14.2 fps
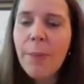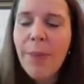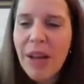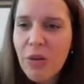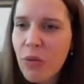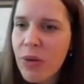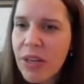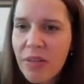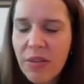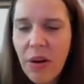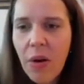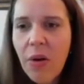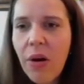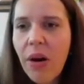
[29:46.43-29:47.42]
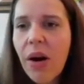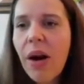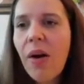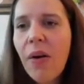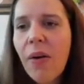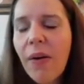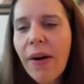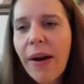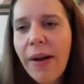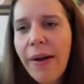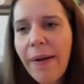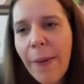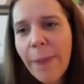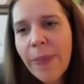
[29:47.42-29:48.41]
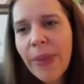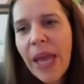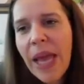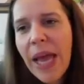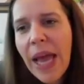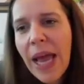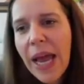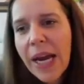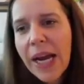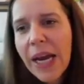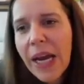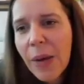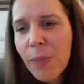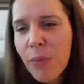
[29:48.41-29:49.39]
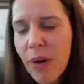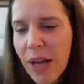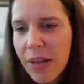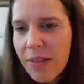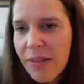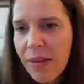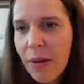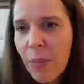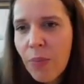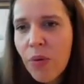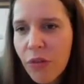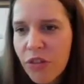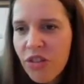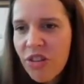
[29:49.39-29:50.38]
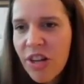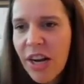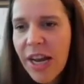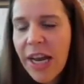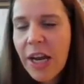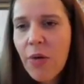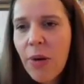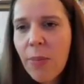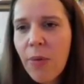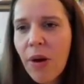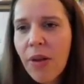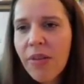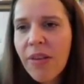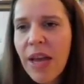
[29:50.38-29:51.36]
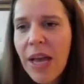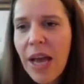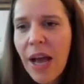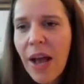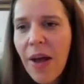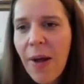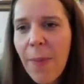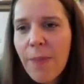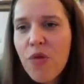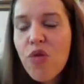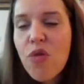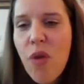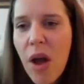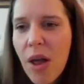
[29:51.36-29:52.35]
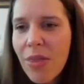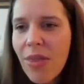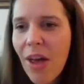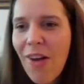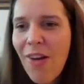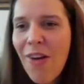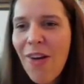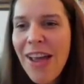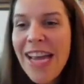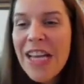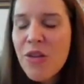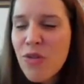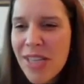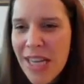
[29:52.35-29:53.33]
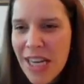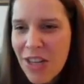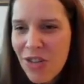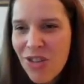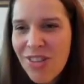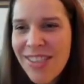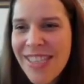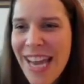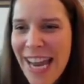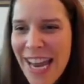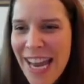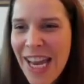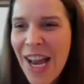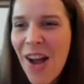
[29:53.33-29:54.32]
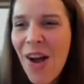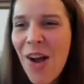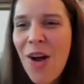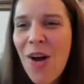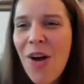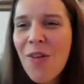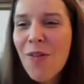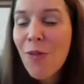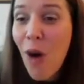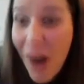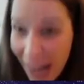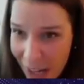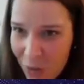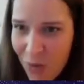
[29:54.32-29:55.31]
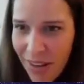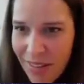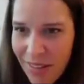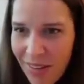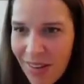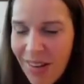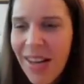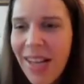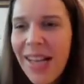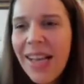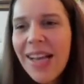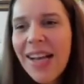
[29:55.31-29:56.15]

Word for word: Matrix or haircare brand, professional haircare brand, run education day for hairdresser